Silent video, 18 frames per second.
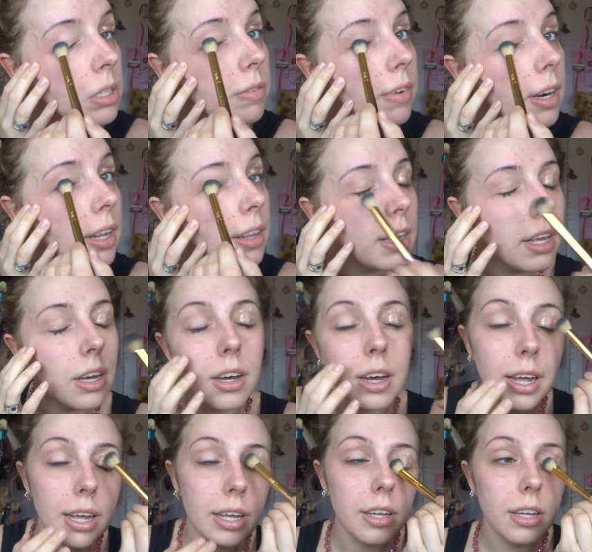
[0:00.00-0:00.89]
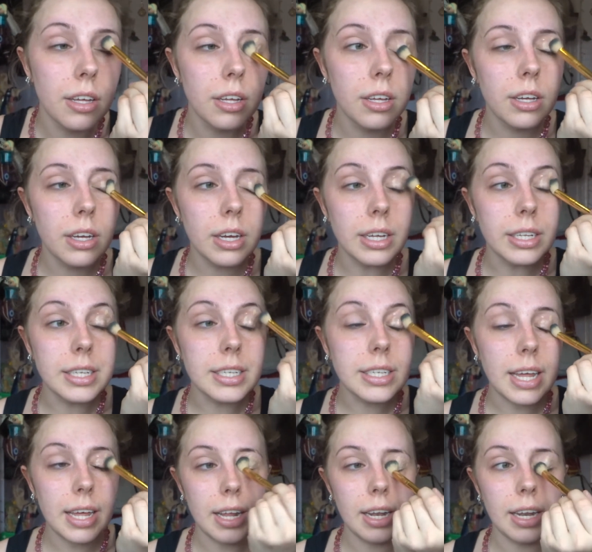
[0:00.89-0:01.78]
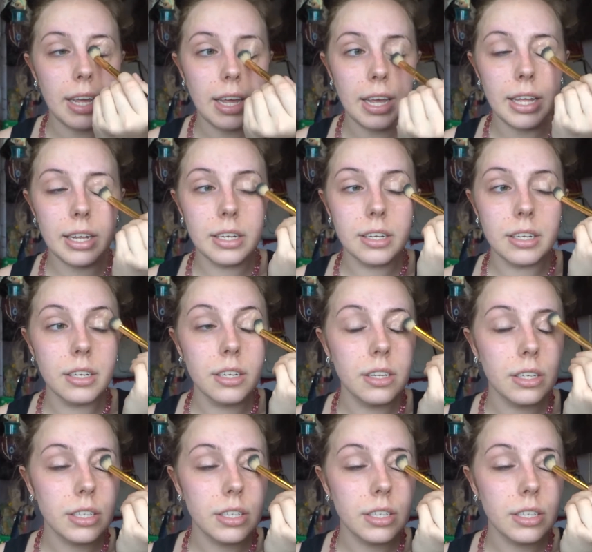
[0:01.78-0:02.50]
around the eye and settle it in.